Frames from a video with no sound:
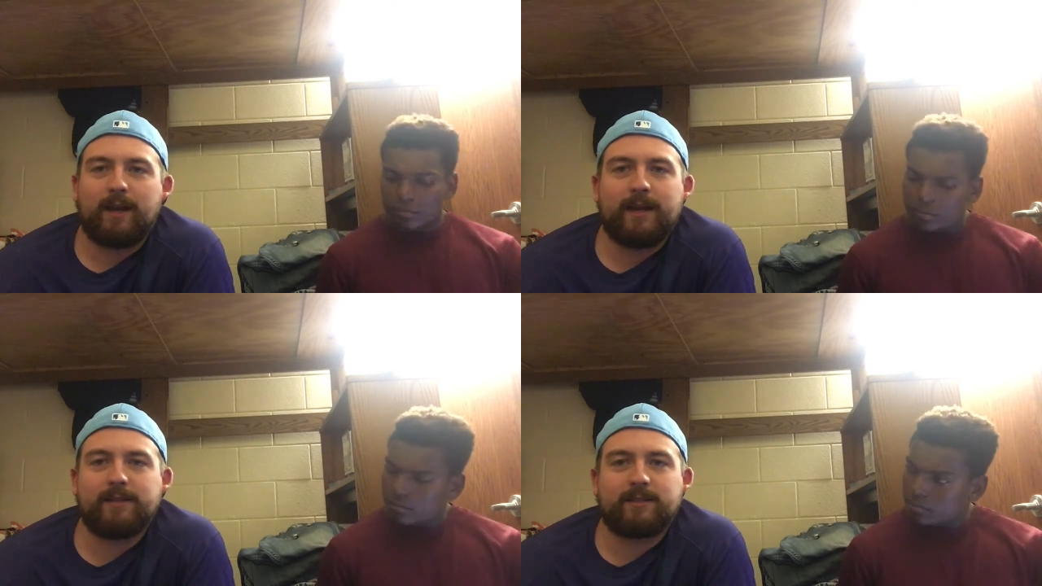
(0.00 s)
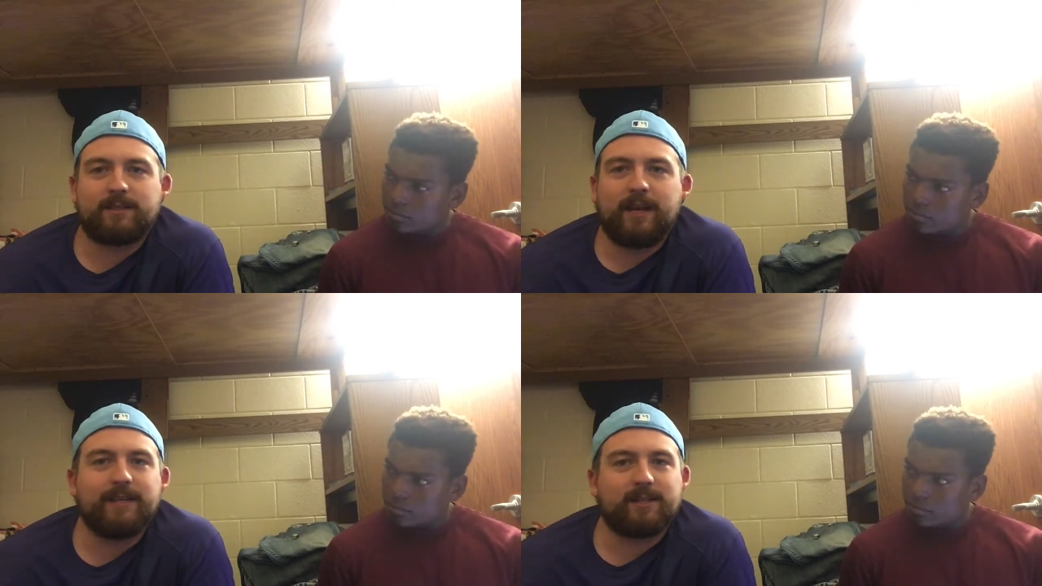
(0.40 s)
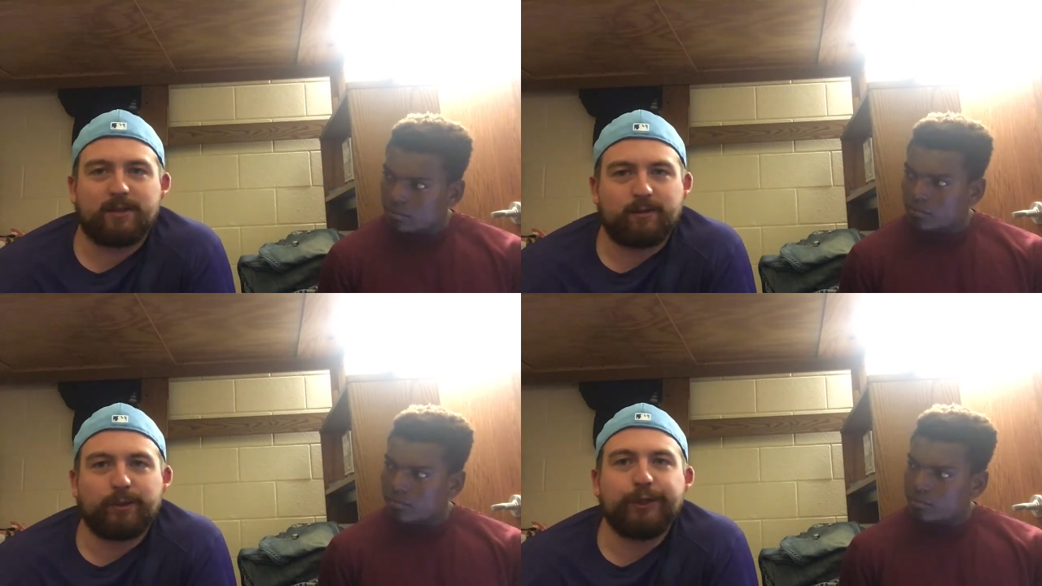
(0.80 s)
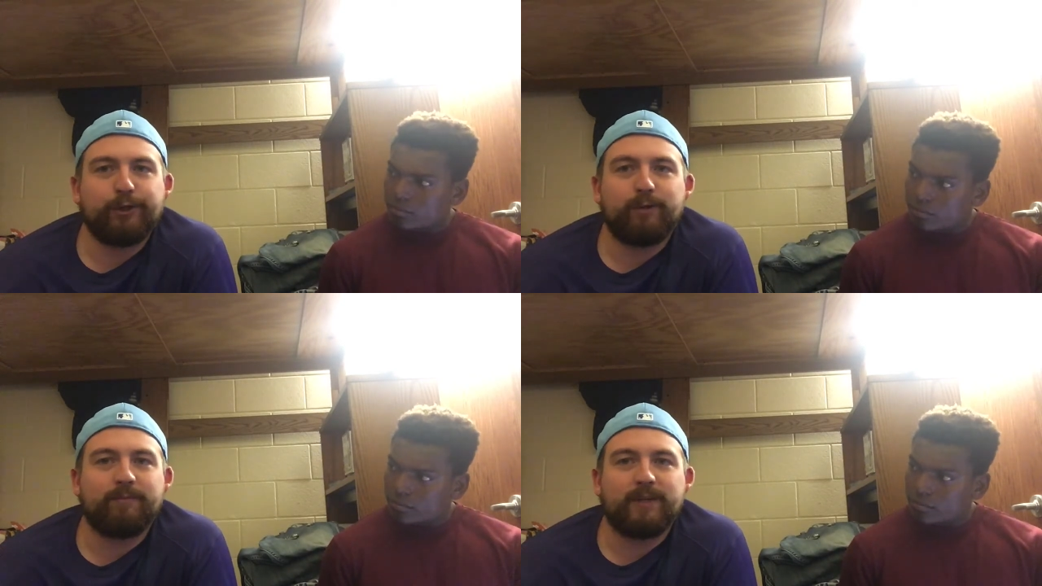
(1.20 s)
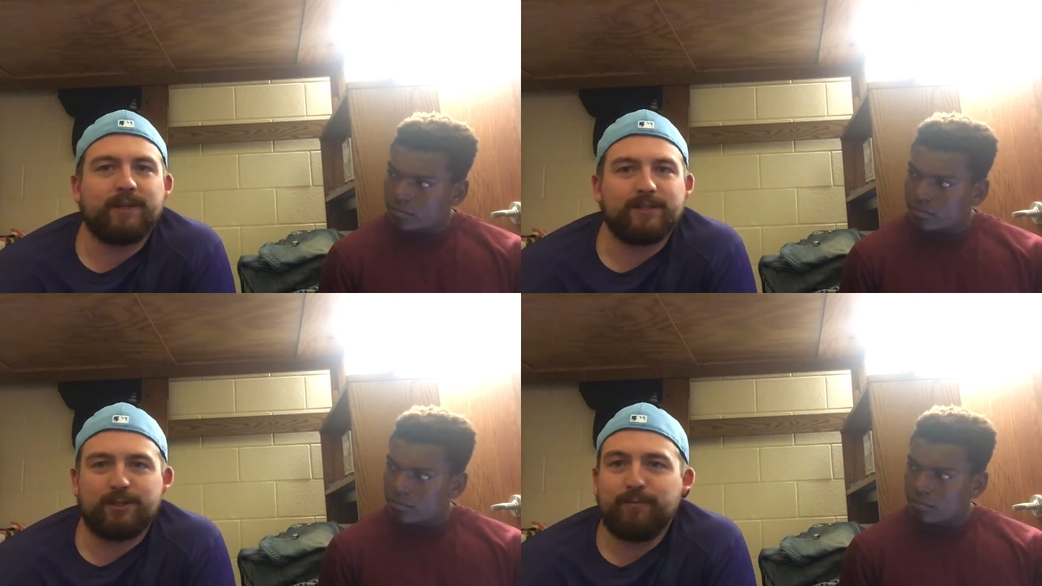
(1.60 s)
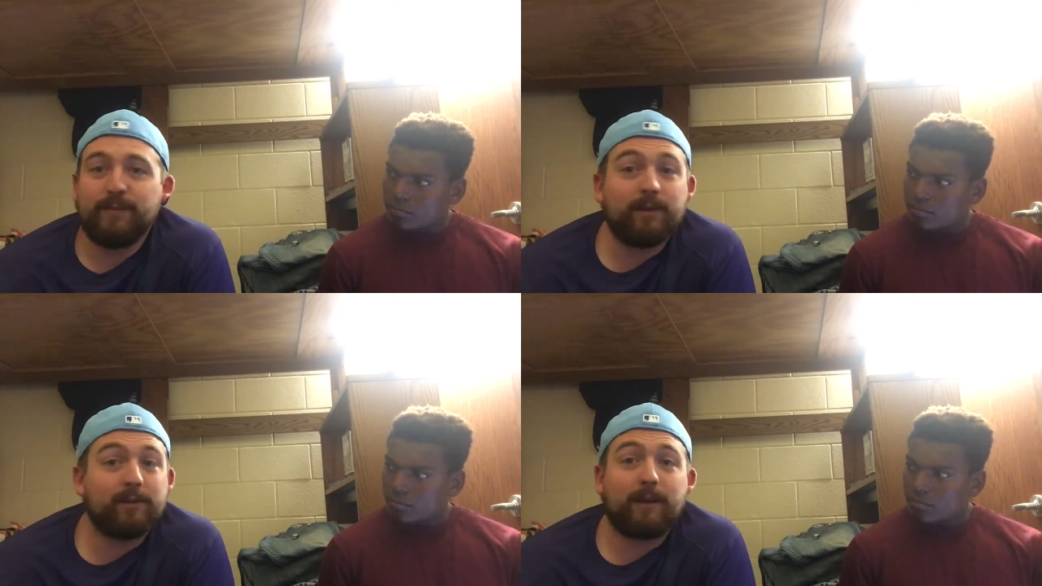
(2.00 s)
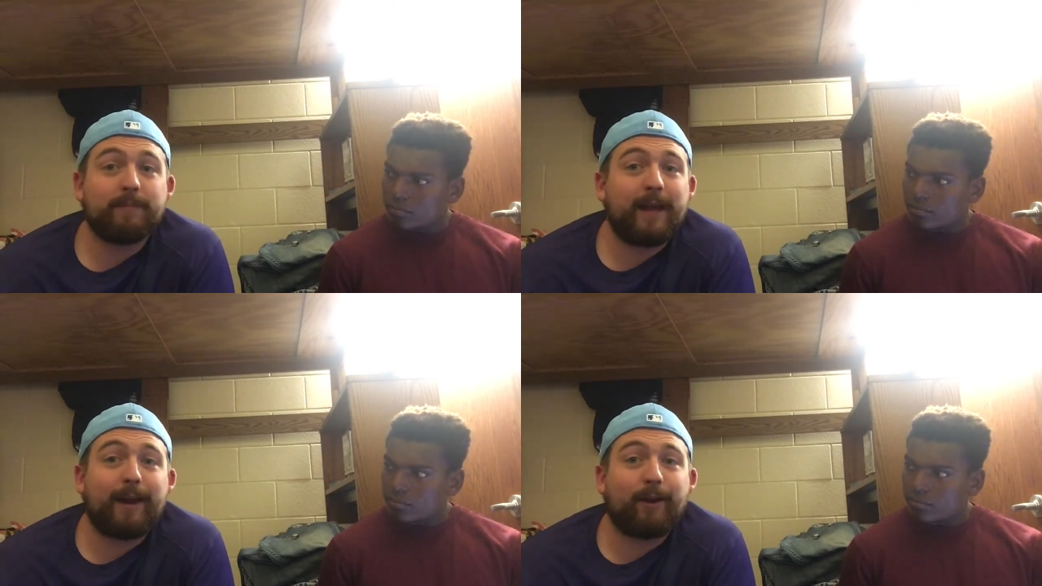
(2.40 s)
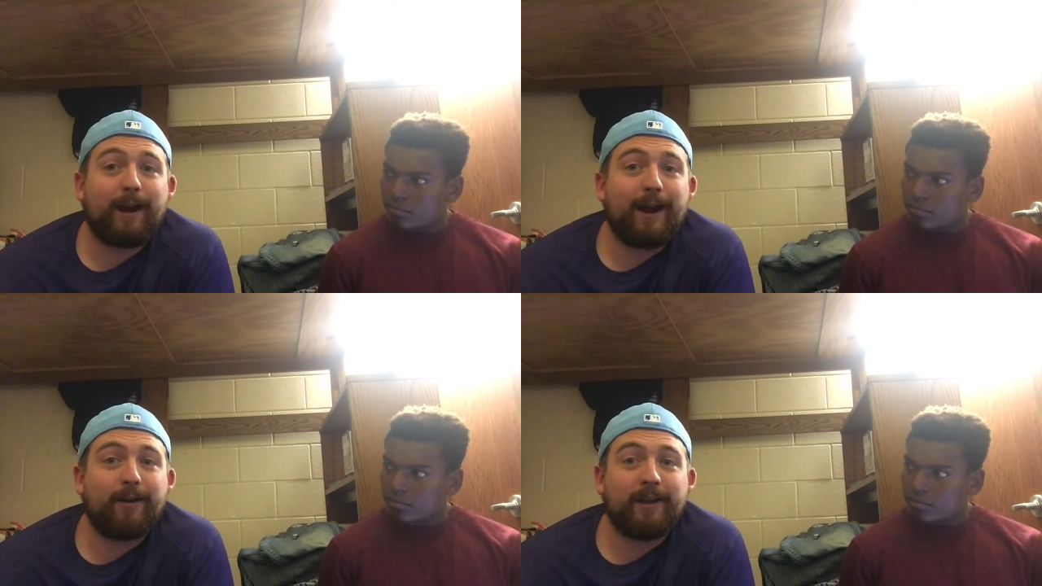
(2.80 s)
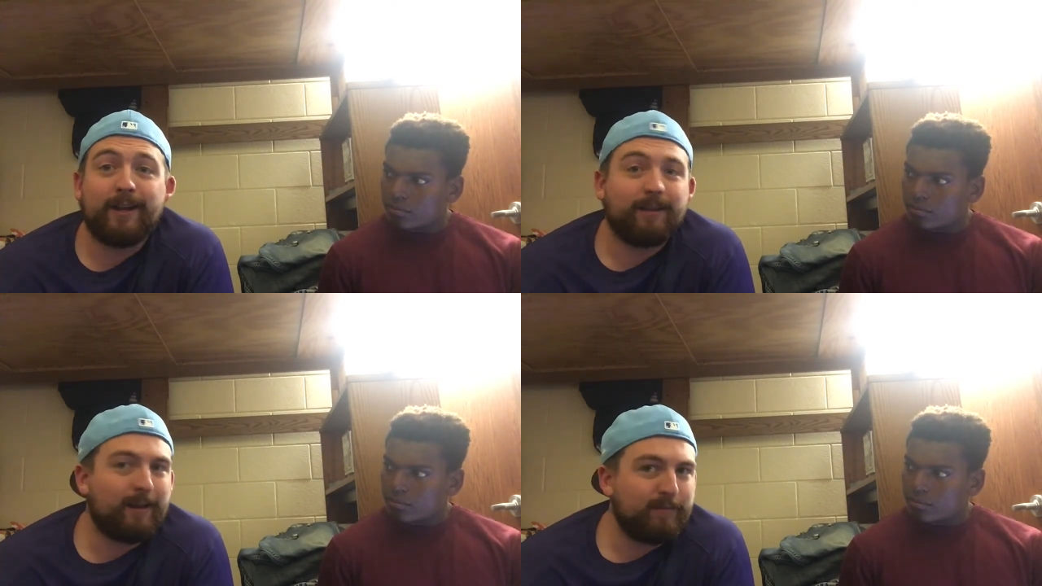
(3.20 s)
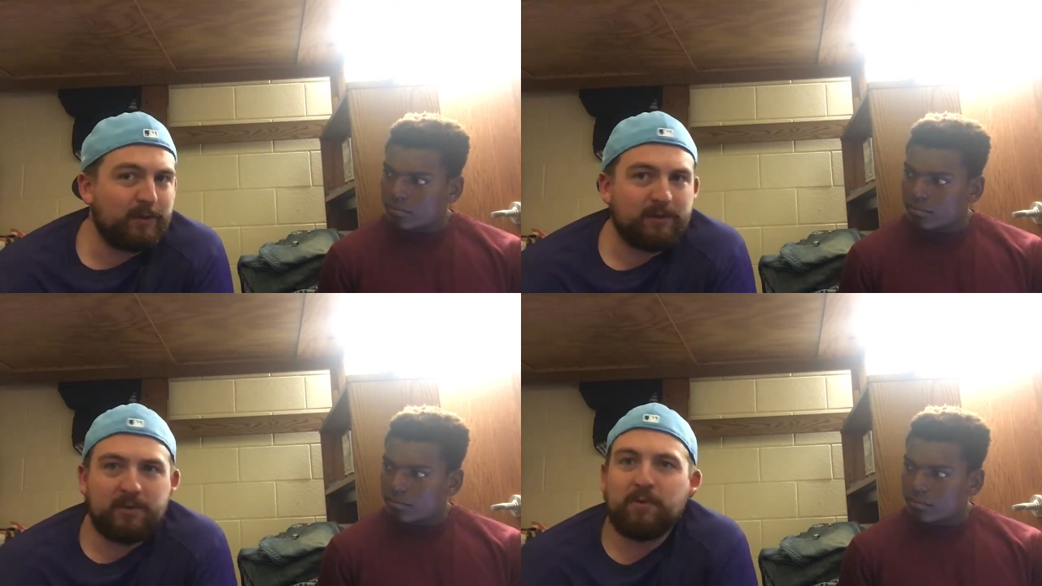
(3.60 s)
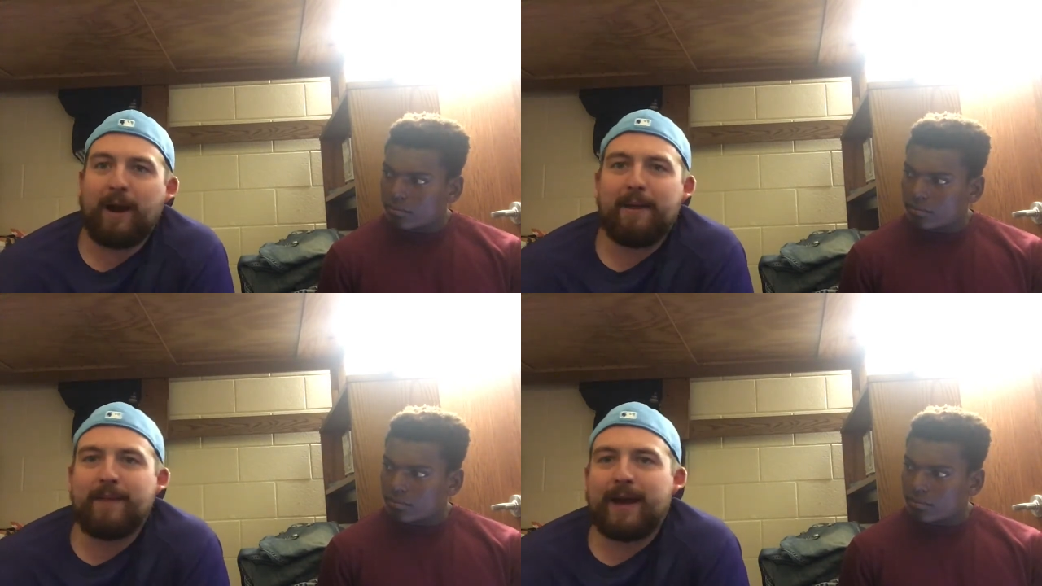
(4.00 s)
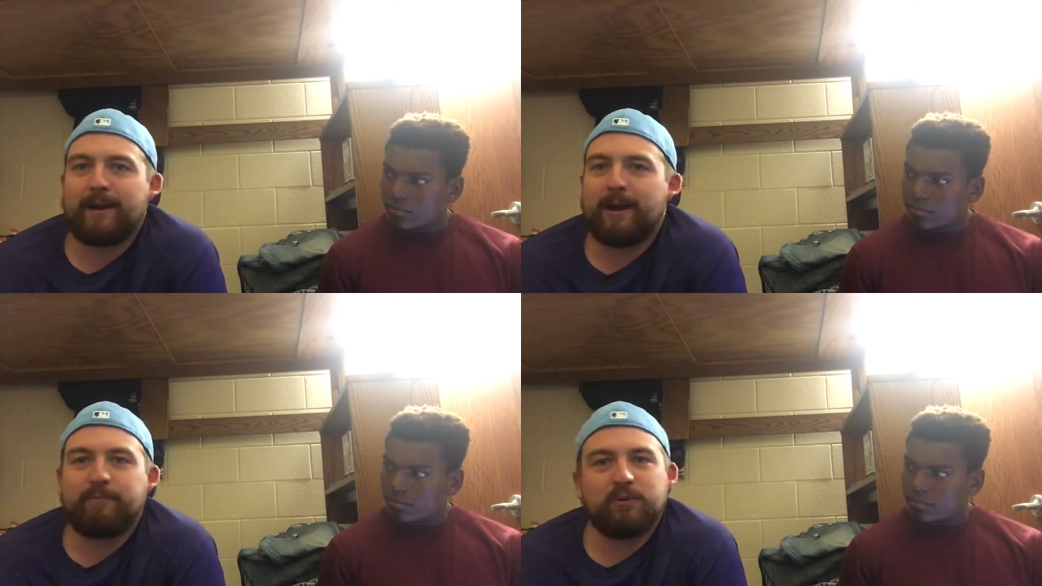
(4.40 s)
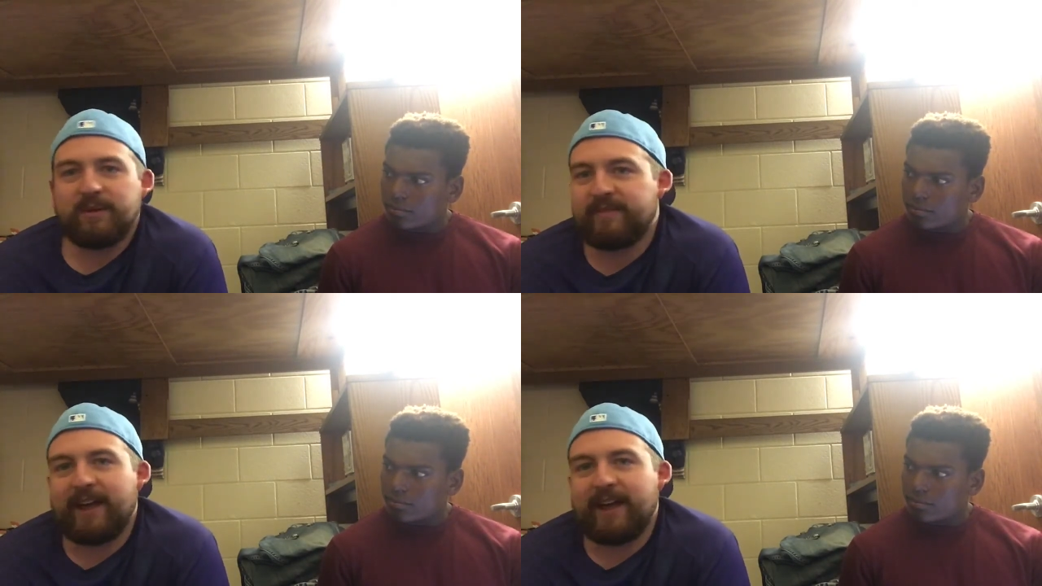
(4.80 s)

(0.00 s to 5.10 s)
Speaker 1: it's it's a thrill because you build up that crowd, they build you right back up, you give